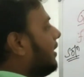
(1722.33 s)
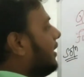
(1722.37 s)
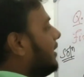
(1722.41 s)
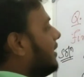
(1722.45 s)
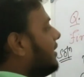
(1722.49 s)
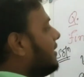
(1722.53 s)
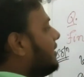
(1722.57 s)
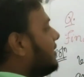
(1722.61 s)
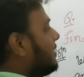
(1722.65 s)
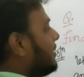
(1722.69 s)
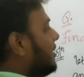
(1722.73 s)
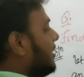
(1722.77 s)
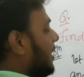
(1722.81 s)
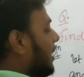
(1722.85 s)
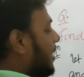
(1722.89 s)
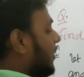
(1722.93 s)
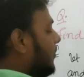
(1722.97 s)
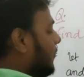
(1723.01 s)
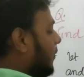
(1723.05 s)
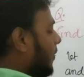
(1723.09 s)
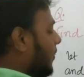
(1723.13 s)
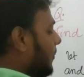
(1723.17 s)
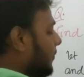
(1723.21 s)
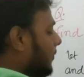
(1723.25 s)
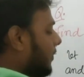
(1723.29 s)
is
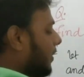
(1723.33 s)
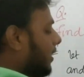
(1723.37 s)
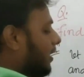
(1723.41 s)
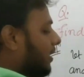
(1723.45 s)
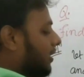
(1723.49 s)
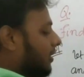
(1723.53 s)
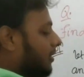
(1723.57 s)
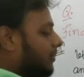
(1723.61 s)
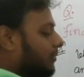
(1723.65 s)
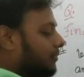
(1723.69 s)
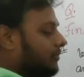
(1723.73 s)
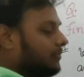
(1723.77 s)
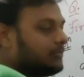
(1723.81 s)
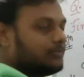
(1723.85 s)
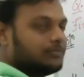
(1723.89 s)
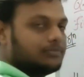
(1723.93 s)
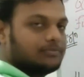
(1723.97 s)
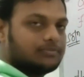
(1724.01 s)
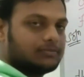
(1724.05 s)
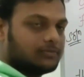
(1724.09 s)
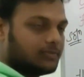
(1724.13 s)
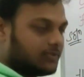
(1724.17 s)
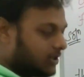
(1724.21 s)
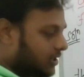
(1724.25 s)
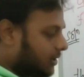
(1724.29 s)
f of a.
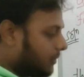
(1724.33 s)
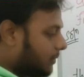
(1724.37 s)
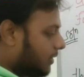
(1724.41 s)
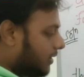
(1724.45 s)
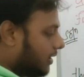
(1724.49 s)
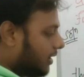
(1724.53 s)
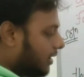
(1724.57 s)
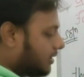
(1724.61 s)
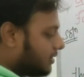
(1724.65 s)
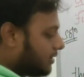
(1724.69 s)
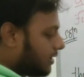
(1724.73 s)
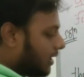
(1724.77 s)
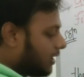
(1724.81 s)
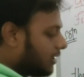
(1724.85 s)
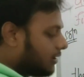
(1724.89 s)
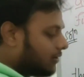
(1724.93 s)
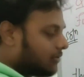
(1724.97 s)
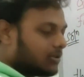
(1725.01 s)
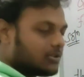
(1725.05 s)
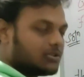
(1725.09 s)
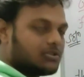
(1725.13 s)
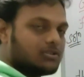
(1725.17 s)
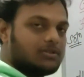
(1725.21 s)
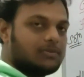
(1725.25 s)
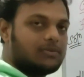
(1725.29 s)
Remainder is r
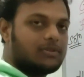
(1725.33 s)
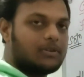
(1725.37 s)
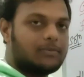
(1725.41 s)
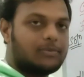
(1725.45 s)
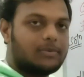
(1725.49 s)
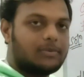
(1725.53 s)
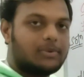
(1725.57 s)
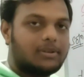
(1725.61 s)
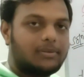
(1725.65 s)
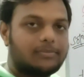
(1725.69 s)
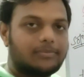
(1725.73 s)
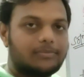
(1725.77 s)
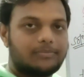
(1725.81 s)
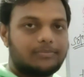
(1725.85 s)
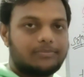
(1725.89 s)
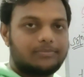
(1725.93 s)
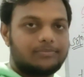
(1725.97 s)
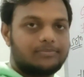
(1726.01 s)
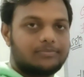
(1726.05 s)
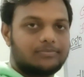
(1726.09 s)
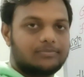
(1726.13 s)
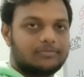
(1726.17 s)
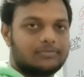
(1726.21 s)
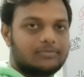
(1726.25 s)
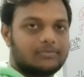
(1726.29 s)
equals to f of a.
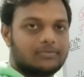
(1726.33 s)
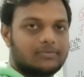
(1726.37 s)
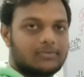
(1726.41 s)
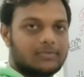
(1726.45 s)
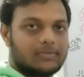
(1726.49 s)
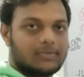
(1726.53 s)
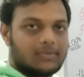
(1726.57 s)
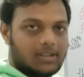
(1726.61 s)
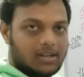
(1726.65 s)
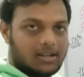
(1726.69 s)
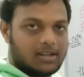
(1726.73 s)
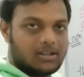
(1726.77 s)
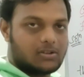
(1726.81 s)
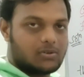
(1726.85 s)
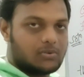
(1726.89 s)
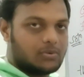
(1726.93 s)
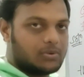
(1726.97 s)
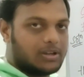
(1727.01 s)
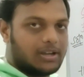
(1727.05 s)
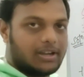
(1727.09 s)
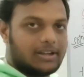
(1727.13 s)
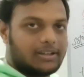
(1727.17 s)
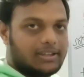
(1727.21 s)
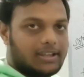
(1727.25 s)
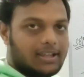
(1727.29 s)
Understood?
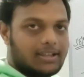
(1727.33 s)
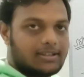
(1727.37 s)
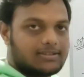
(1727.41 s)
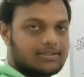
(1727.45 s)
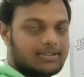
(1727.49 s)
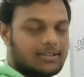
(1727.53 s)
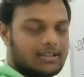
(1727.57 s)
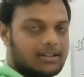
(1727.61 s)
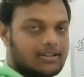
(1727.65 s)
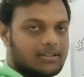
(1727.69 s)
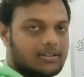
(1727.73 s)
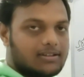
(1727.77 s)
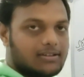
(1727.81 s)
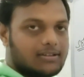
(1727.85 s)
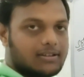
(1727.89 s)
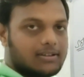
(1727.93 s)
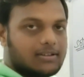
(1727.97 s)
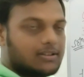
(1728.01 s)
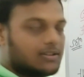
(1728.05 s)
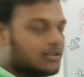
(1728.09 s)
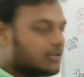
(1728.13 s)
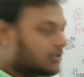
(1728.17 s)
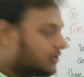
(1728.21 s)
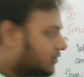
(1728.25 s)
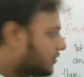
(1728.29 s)
We get the answer.
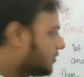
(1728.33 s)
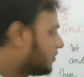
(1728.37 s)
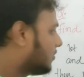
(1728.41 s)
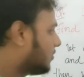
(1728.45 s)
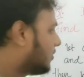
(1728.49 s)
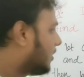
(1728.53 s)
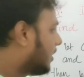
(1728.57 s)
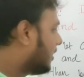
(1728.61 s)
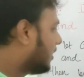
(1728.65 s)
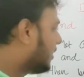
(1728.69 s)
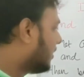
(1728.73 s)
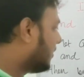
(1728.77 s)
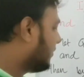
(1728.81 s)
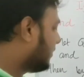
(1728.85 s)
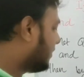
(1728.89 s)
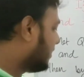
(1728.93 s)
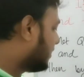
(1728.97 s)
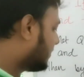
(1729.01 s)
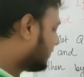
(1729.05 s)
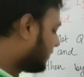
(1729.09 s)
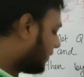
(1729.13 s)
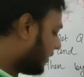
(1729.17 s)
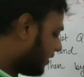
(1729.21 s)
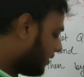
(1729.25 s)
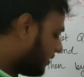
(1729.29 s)
So write down
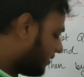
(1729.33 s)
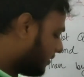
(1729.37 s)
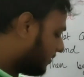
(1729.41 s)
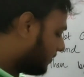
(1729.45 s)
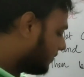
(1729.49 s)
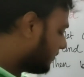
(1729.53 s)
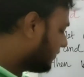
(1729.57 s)
this part,